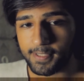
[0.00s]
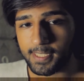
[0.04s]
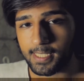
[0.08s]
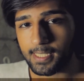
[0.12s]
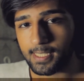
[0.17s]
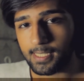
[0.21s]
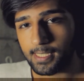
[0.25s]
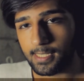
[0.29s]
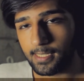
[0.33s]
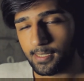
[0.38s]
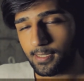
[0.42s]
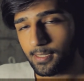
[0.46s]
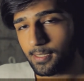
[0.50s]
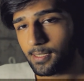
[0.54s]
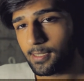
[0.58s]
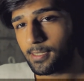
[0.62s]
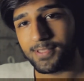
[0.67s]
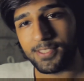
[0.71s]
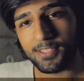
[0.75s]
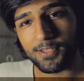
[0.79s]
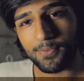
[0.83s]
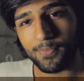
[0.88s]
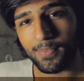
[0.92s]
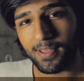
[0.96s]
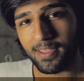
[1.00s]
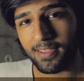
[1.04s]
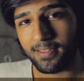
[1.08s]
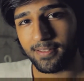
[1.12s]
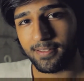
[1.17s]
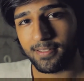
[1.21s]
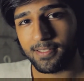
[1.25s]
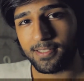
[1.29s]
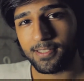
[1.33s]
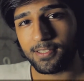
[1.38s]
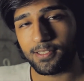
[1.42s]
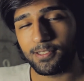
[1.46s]
succeeded, some
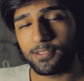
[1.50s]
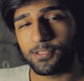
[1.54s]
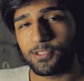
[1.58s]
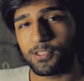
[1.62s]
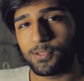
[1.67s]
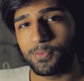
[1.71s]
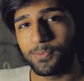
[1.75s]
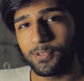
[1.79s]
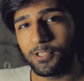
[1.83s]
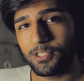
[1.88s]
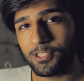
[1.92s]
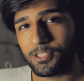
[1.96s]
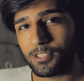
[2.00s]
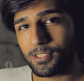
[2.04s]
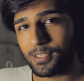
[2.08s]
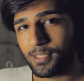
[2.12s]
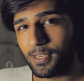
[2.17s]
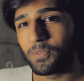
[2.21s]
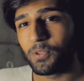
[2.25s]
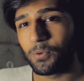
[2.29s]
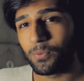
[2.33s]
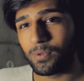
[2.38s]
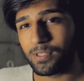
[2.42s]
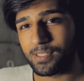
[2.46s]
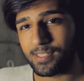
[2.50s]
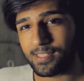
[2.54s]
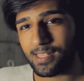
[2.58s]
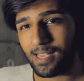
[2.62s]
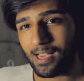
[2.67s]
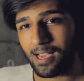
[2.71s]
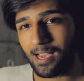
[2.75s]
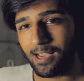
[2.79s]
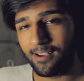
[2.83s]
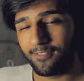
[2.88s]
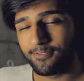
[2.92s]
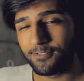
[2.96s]
methods not so much. The ones
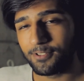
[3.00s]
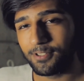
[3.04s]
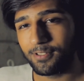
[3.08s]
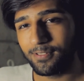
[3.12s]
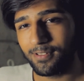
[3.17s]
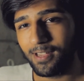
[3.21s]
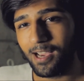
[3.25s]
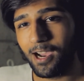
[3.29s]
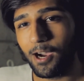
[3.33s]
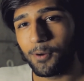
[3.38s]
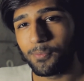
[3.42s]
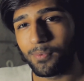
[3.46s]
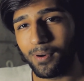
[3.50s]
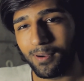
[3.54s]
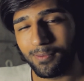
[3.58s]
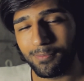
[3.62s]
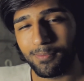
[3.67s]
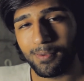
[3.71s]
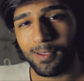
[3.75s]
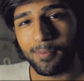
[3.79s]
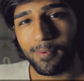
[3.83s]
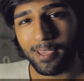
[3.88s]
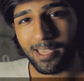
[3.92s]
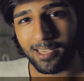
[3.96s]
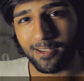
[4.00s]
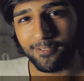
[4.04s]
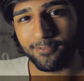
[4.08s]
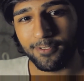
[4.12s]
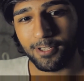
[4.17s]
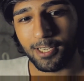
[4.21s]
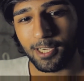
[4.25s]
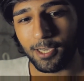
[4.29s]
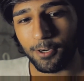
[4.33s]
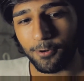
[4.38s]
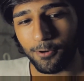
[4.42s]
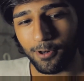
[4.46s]
that have done, I'll probably make a
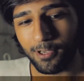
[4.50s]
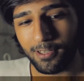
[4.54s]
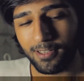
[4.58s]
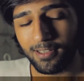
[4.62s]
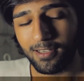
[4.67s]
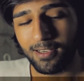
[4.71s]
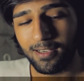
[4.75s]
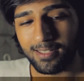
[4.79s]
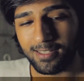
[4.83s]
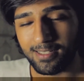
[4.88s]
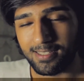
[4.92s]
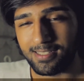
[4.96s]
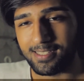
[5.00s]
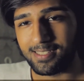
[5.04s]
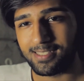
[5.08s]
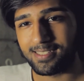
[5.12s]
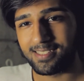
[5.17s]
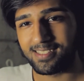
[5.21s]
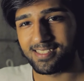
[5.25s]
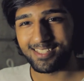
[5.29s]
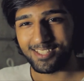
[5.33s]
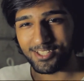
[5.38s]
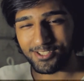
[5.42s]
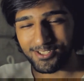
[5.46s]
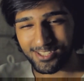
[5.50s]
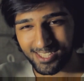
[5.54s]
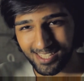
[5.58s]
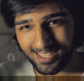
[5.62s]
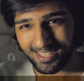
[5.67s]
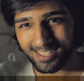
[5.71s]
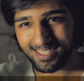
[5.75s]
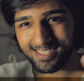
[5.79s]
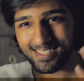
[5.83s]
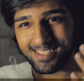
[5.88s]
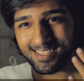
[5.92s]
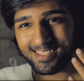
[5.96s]
video on, because do you see
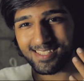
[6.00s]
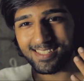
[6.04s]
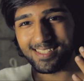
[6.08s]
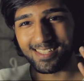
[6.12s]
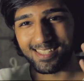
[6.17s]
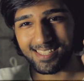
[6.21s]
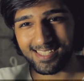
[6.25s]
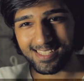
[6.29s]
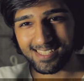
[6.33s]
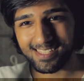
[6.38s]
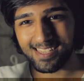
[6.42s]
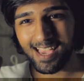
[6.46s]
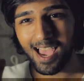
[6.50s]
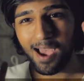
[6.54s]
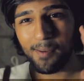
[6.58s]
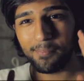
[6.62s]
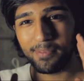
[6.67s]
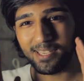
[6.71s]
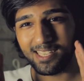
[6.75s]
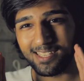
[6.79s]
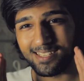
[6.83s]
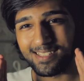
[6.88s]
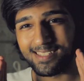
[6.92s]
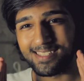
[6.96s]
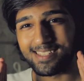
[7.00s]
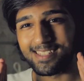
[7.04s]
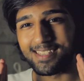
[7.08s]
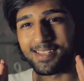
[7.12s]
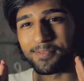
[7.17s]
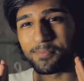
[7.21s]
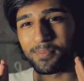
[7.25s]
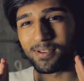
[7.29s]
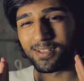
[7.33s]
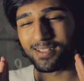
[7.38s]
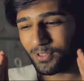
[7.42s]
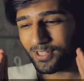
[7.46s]
this? This is happy
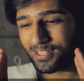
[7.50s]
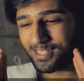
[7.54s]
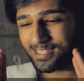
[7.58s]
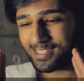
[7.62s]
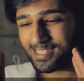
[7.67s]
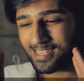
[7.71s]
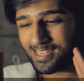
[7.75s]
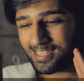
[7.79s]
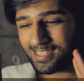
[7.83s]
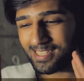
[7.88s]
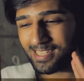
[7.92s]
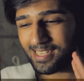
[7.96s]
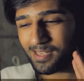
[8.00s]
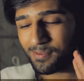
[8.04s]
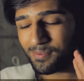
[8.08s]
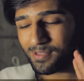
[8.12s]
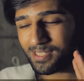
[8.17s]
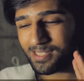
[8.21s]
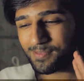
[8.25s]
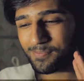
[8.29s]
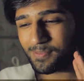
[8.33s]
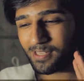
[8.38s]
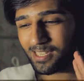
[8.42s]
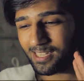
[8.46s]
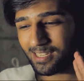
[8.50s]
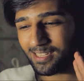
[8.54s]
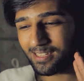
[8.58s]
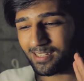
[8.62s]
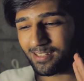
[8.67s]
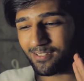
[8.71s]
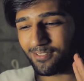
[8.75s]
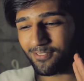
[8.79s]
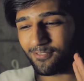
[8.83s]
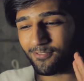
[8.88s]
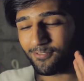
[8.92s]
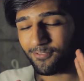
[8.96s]
Hasib, because Hasib is
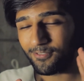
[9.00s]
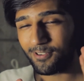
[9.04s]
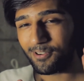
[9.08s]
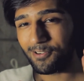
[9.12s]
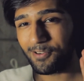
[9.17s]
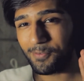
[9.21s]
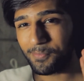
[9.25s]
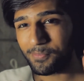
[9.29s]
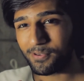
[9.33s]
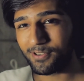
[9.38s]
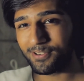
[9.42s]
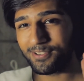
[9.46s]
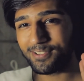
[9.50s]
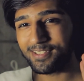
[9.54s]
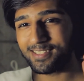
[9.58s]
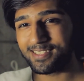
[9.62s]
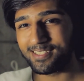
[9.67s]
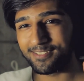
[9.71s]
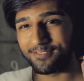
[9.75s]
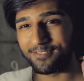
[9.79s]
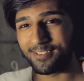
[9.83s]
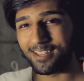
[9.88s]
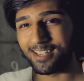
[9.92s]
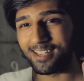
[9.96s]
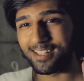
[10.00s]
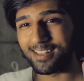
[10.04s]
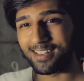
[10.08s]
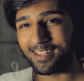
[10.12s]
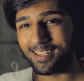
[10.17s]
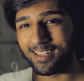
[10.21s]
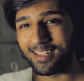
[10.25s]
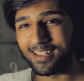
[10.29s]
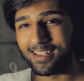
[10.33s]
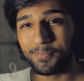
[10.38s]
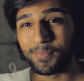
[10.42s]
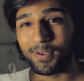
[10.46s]
being very productive
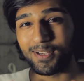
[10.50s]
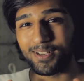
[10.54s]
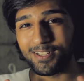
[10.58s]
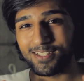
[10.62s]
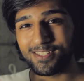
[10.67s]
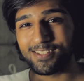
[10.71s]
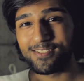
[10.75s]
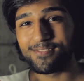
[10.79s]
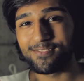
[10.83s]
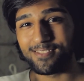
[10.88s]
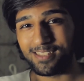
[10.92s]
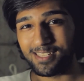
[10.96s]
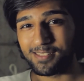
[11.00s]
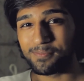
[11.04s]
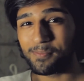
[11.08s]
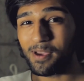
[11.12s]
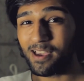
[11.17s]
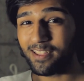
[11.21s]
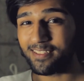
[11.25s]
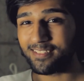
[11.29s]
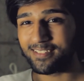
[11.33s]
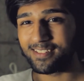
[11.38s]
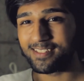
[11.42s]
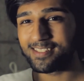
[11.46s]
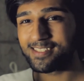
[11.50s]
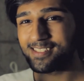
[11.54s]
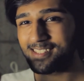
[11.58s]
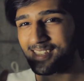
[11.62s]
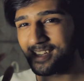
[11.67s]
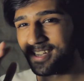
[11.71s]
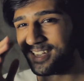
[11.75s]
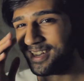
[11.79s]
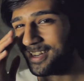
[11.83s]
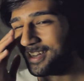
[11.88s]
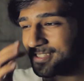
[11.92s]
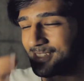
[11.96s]
lately because of these methods.
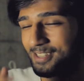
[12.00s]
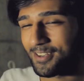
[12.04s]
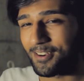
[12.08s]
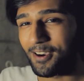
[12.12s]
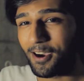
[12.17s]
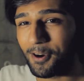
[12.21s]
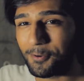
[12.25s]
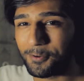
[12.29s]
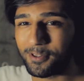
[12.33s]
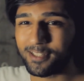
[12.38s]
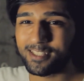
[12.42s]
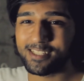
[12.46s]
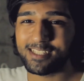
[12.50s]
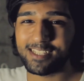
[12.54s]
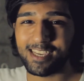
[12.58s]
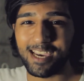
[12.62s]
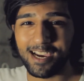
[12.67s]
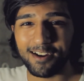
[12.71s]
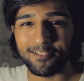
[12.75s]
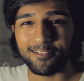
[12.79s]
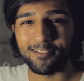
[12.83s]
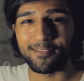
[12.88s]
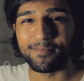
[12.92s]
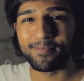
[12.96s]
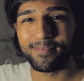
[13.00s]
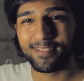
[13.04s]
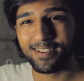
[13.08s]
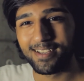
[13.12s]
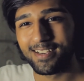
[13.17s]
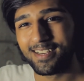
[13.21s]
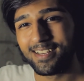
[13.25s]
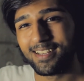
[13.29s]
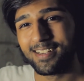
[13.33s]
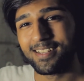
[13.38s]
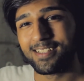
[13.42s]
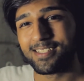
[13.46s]
So I want to share them.
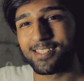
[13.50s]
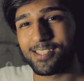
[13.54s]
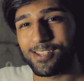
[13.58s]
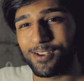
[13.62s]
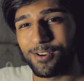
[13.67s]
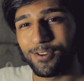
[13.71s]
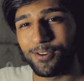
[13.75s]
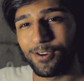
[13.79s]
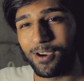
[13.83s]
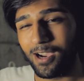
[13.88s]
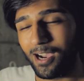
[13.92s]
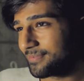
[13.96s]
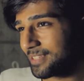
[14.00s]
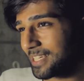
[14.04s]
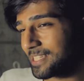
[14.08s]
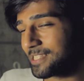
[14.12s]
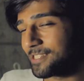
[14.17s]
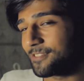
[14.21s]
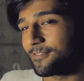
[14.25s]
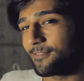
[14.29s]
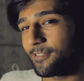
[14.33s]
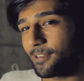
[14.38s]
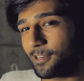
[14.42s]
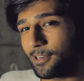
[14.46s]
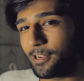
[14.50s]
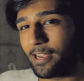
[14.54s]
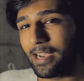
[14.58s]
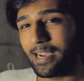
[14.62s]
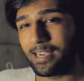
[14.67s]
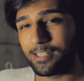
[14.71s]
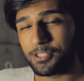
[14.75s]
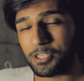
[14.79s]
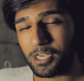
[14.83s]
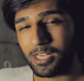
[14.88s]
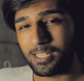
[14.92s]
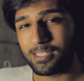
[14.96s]
So there's a very
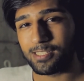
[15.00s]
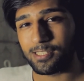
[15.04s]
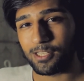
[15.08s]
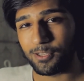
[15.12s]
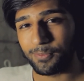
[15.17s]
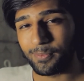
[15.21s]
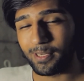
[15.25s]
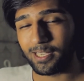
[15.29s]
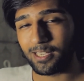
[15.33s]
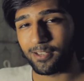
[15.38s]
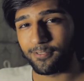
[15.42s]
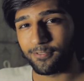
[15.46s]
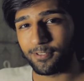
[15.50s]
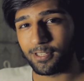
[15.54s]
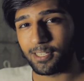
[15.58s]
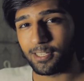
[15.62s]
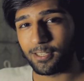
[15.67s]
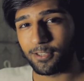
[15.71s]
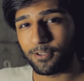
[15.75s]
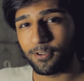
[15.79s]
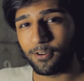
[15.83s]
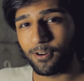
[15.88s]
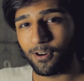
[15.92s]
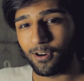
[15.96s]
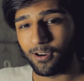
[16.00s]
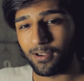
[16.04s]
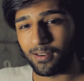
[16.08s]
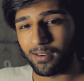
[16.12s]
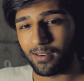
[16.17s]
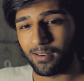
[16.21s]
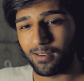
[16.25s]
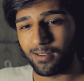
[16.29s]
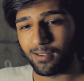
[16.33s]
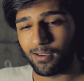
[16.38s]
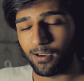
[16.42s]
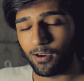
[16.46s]
high chance I'll make a video
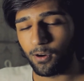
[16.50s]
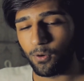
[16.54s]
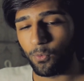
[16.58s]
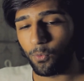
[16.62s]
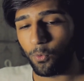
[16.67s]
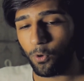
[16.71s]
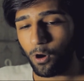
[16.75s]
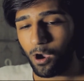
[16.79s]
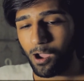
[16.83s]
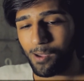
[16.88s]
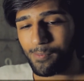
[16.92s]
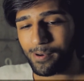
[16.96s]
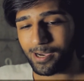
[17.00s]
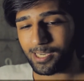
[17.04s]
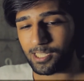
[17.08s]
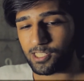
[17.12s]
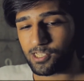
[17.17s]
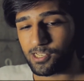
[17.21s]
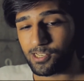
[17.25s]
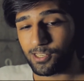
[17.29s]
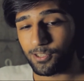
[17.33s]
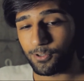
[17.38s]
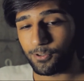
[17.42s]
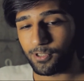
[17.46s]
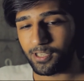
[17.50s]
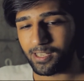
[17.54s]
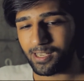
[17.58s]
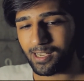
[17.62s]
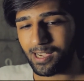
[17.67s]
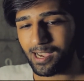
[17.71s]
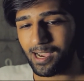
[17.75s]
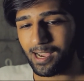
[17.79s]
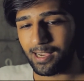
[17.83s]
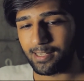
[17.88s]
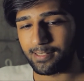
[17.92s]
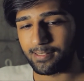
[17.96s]
on what I'm actually doing
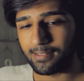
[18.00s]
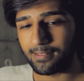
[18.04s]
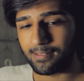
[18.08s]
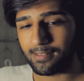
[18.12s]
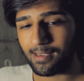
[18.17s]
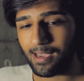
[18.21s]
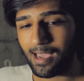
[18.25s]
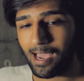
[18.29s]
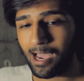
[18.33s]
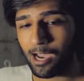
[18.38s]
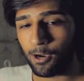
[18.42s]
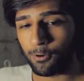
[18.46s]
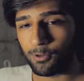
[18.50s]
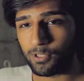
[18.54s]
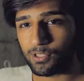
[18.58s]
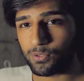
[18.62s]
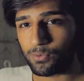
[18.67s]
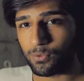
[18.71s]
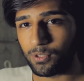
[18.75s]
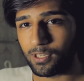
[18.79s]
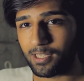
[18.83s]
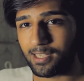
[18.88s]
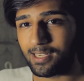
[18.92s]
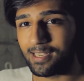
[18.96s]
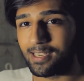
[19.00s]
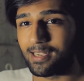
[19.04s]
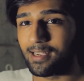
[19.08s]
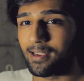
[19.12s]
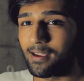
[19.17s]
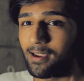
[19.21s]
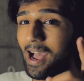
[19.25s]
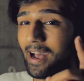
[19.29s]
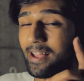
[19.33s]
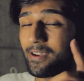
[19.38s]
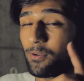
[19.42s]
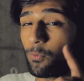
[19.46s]
and how it's
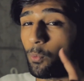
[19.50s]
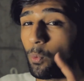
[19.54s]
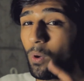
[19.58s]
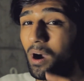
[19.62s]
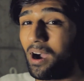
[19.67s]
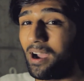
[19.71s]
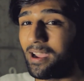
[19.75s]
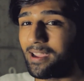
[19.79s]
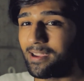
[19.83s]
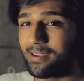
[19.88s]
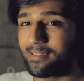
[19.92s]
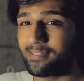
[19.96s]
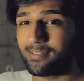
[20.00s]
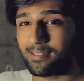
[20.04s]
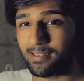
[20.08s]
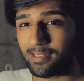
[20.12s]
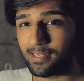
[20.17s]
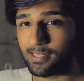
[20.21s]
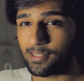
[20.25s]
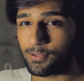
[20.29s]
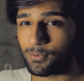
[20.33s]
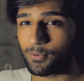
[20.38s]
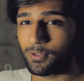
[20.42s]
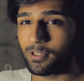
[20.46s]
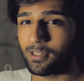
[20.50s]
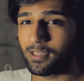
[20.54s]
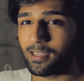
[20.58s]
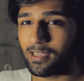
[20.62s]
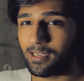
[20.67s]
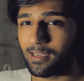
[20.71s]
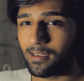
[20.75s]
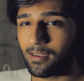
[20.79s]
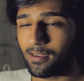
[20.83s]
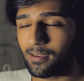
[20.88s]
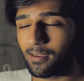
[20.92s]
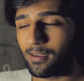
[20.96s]
working and why I think it's
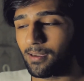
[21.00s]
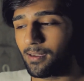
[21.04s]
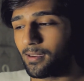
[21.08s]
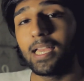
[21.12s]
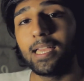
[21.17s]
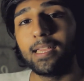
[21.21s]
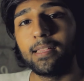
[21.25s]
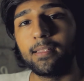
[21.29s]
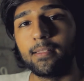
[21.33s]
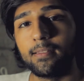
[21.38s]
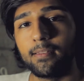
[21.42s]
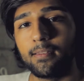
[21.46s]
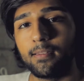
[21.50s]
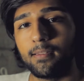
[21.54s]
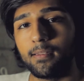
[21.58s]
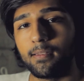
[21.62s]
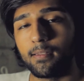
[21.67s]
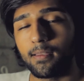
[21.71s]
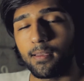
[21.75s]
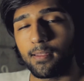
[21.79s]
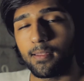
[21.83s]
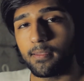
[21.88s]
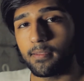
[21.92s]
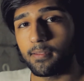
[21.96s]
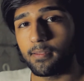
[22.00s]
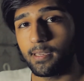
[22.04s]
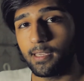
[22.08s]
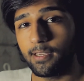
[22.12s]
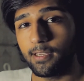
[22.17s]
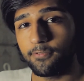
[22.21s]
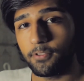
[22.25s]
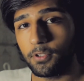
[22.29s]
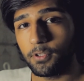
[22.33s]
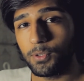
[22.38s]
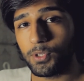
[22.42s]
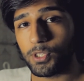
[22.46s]
working in the near
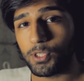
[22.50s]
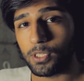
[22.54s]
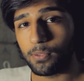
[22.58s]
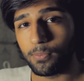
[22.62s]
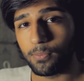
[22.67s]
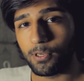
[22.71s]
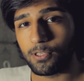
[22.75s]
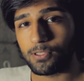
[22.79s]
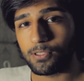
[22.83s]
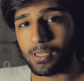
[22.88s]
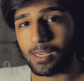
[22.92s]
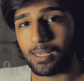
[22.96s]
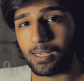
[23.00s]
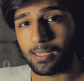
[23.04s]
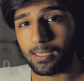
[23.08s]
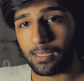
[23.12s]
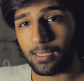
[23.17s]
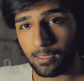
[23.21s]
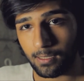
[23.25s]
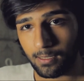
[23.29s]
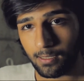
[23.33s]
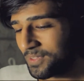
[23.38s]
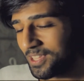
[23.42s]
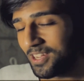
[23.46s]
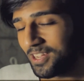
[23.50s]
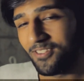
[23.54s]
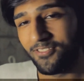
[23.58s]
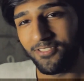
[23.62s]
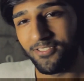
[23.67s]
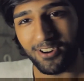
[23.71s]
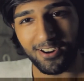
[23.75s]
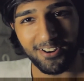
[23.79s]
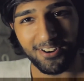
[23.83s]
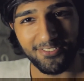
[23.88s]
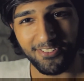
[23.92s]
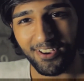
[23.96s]
future, most likely.
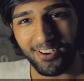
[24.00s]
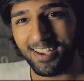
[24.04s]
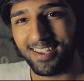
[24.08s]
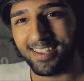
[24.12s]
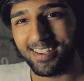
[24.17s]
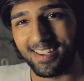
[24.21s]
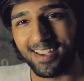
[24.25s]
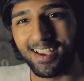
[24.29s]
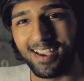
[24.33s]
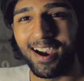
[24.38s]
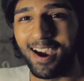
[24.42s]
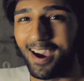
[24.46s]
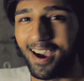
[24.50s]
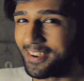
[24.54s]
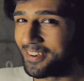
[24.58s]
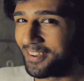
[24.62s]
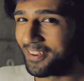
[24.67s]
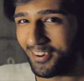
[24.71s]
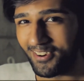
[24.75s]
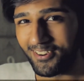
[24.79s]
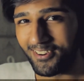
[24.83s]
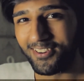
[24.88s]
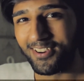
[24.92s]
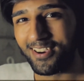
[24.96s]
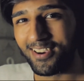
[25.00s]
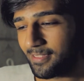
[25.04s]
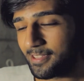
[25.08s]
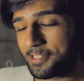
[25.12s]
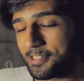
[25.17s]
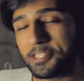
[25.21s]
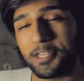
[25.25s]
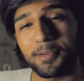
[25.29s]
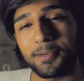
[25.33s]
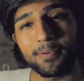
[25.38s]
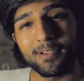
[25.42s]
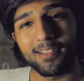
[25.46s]
Very vague, I know. The
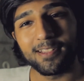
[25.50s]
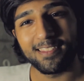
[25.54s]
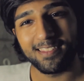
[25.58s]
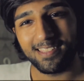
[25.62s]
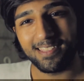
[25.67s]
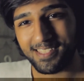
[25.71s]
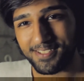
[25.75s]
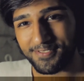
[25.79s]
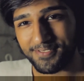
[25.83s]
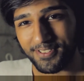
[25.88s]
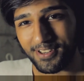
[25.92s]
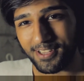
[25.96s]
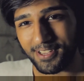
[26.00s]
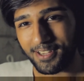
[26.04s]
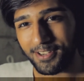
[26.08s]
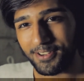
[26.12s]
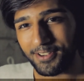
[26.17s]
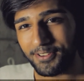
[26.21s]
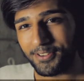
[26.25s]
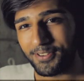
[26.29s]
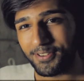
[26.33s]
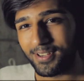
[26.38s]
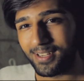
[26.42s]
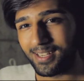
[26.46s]
topic of this video